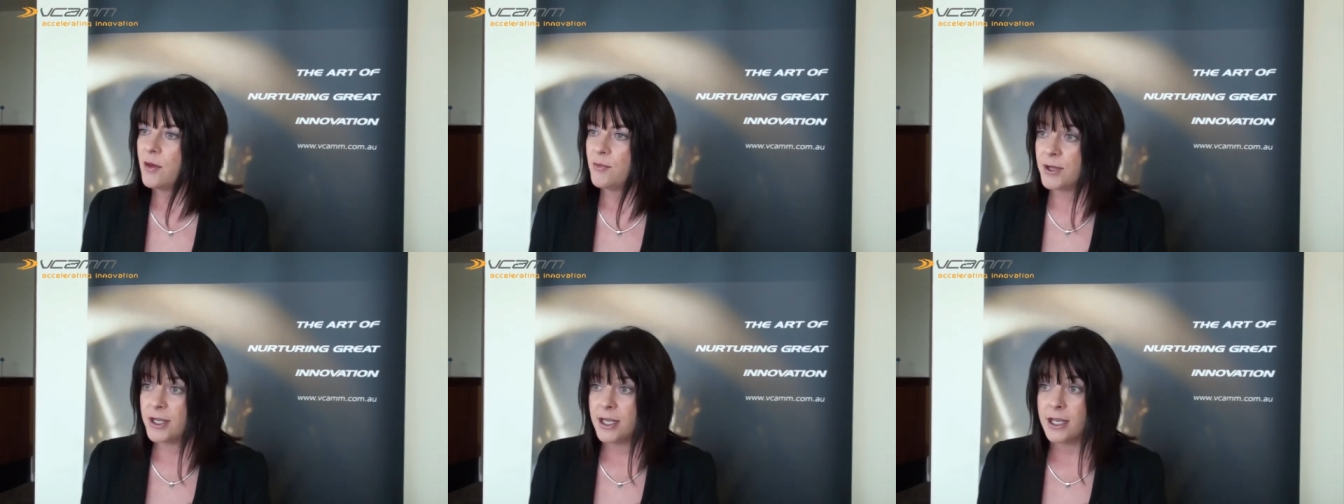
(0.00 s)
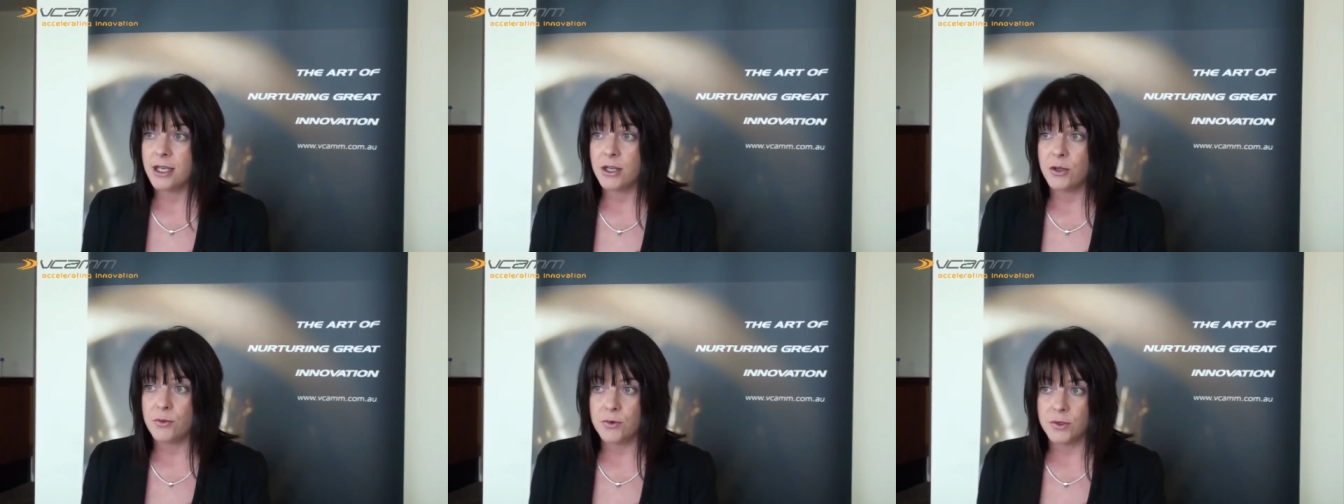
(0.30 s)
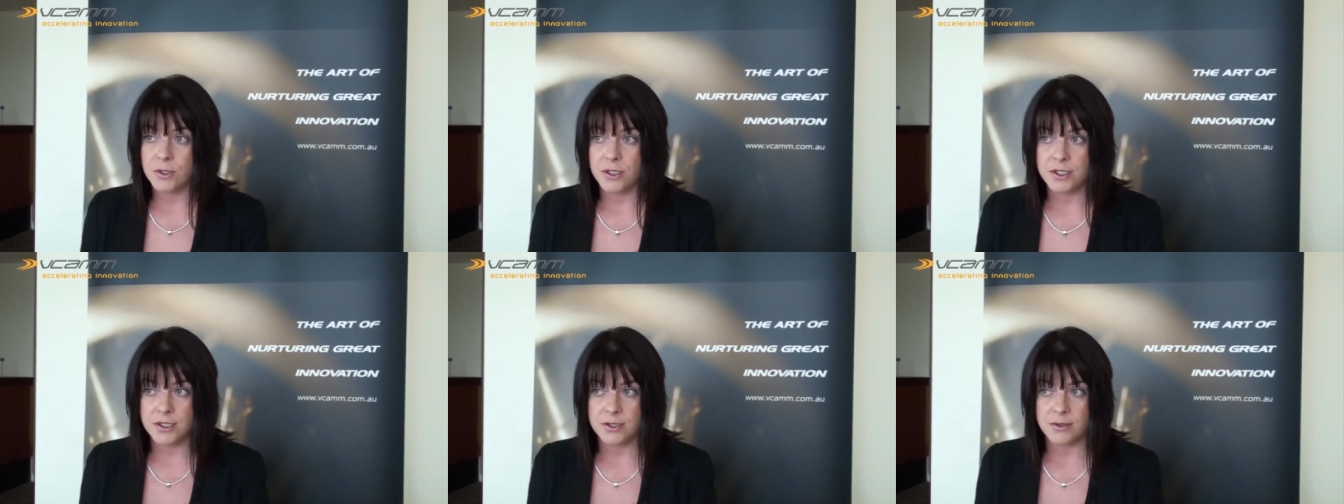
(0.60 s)
but yet you
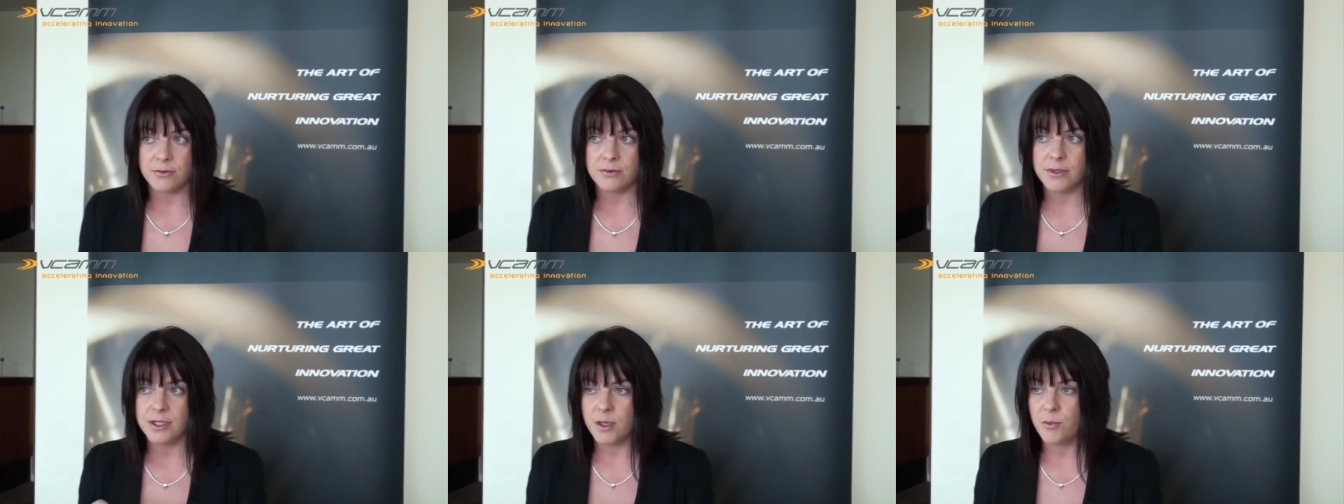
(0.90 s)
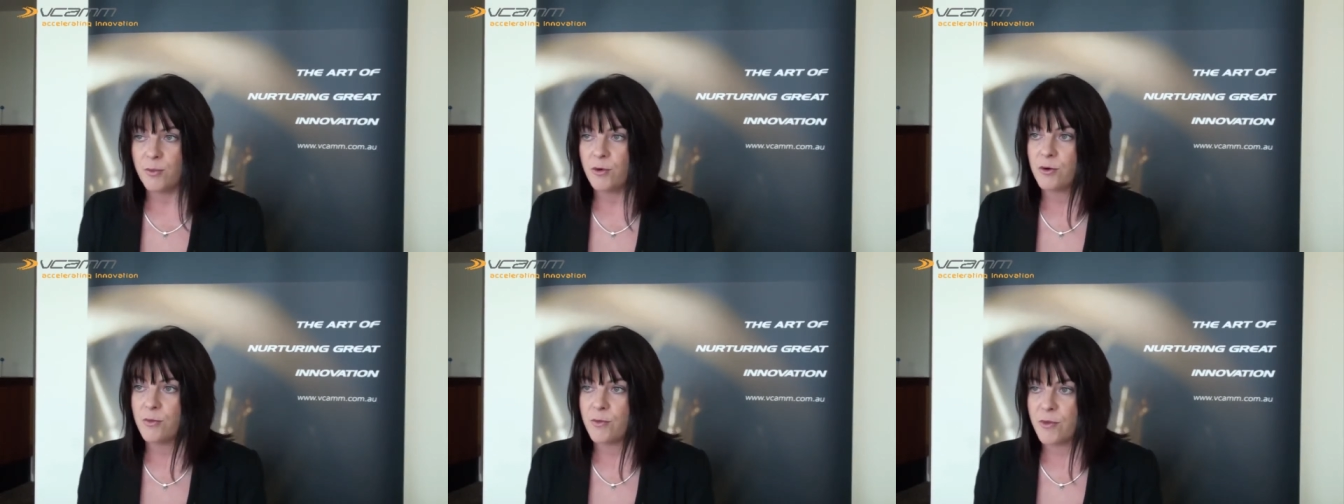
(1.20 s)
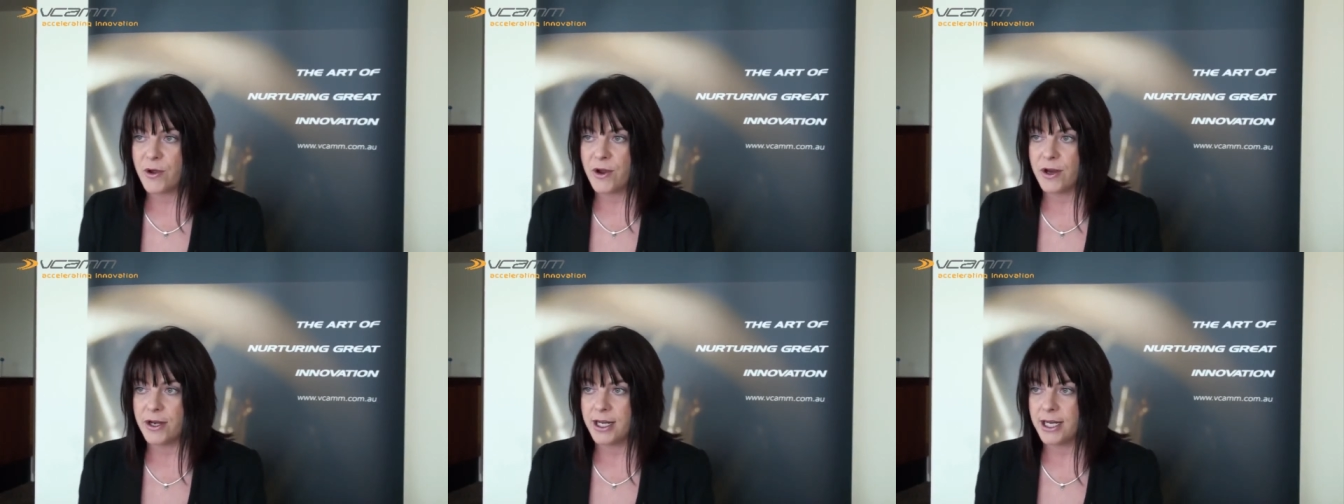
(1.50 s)
want it to really
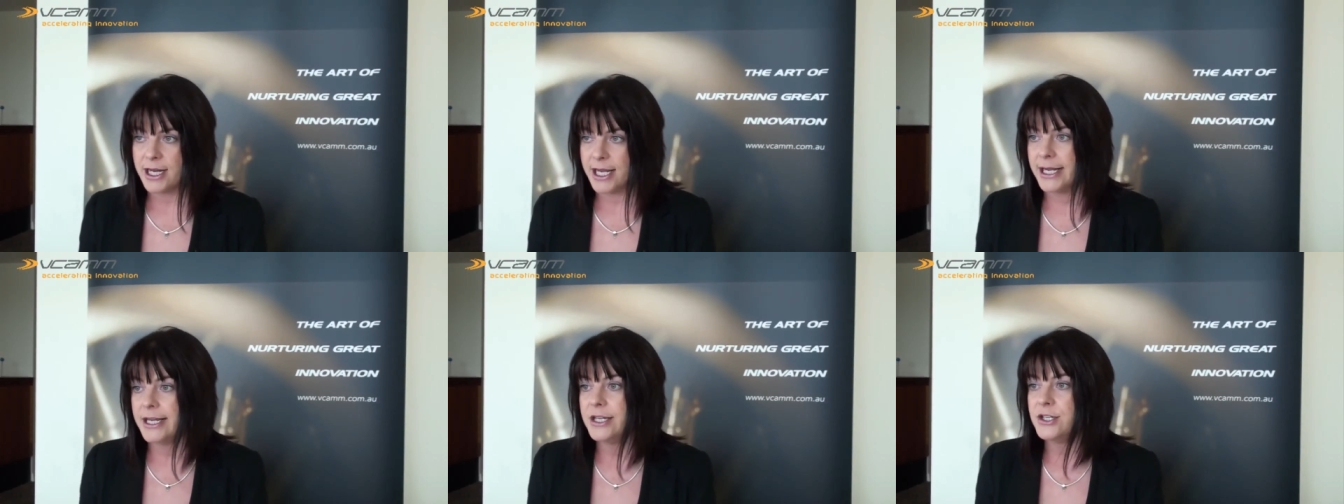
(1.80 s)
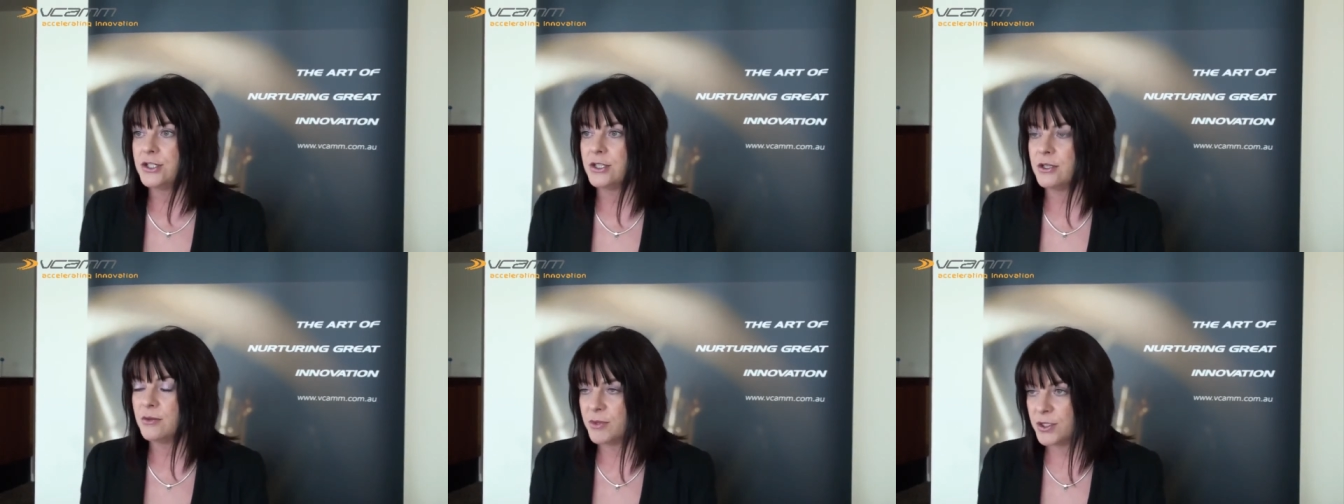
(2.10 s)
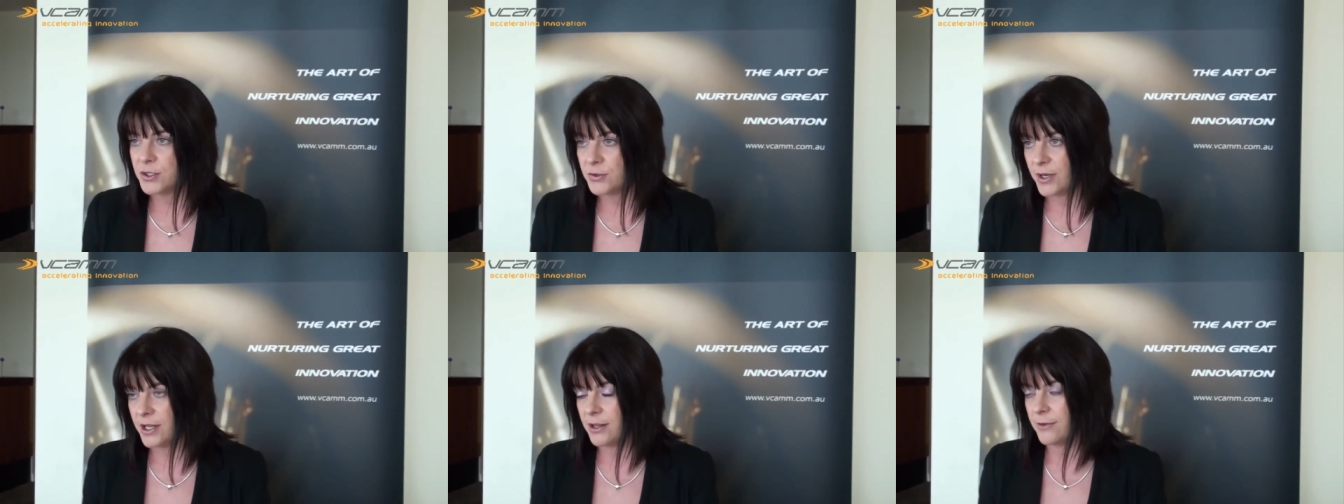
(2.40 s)
promote adhesion
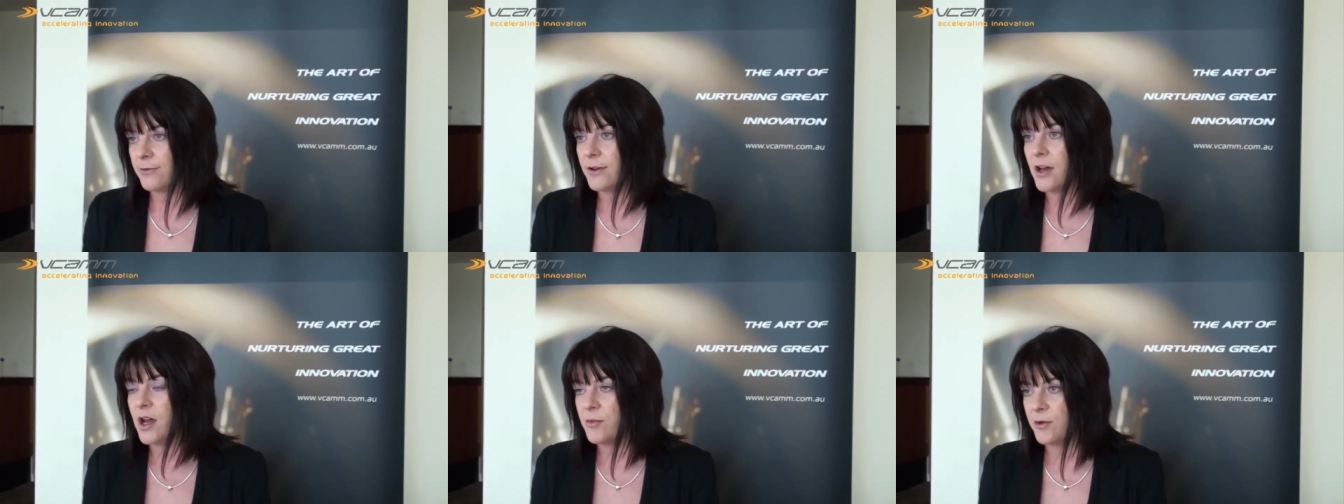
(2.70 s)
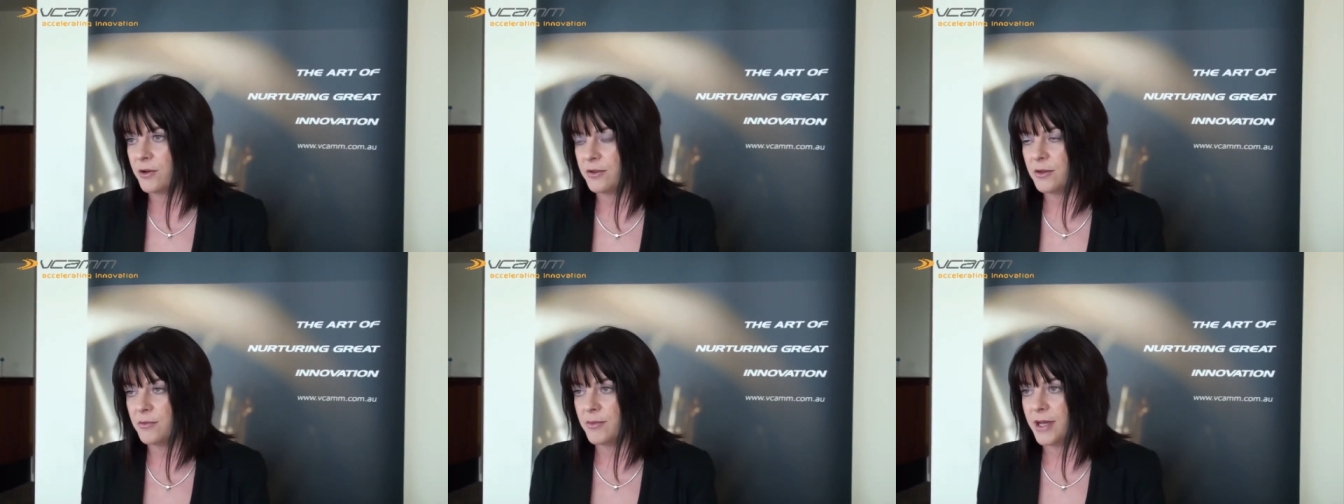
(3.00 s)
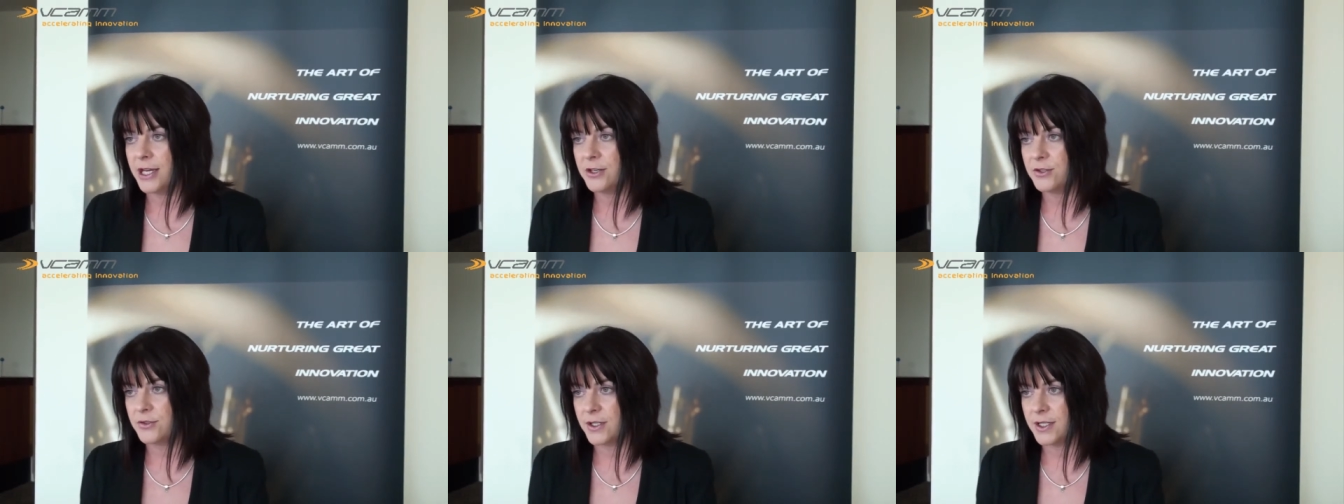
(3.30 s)
between the fibre and the
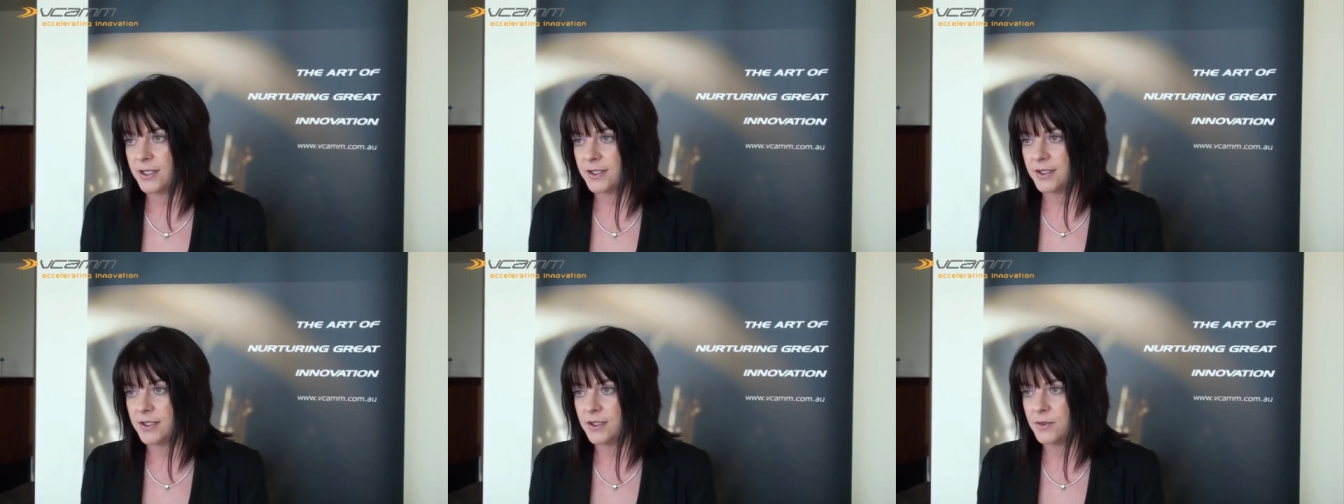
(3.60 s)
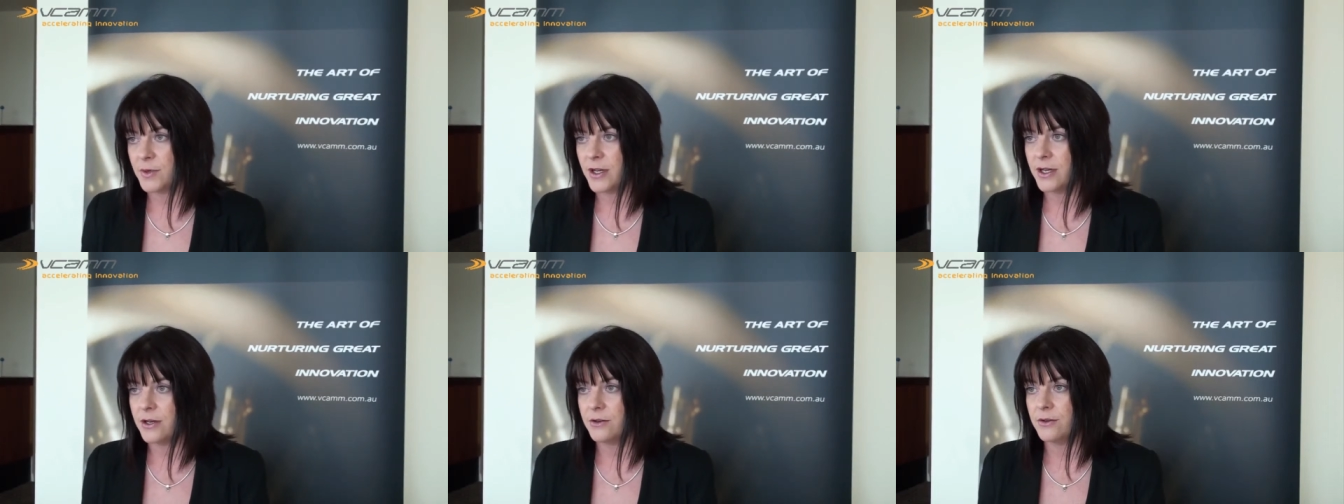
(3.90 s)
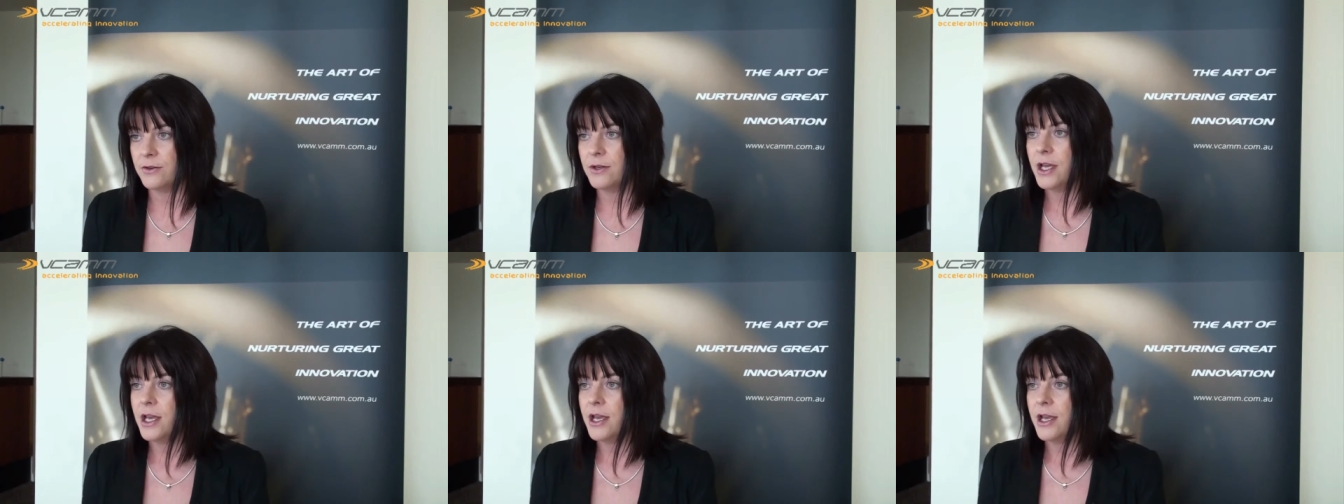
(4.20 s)
matrix as
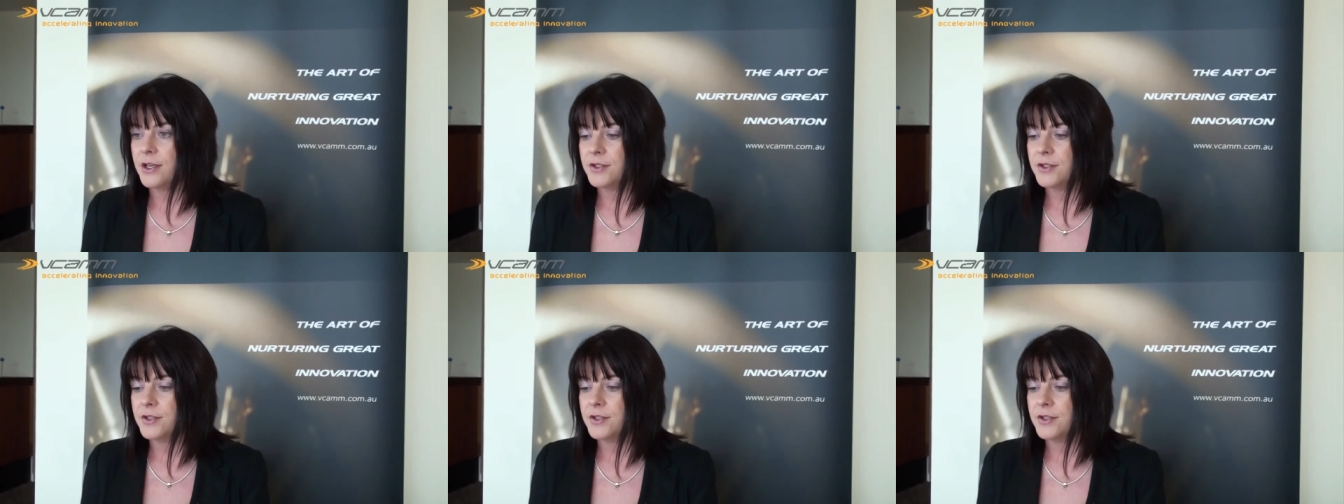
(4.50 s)
well.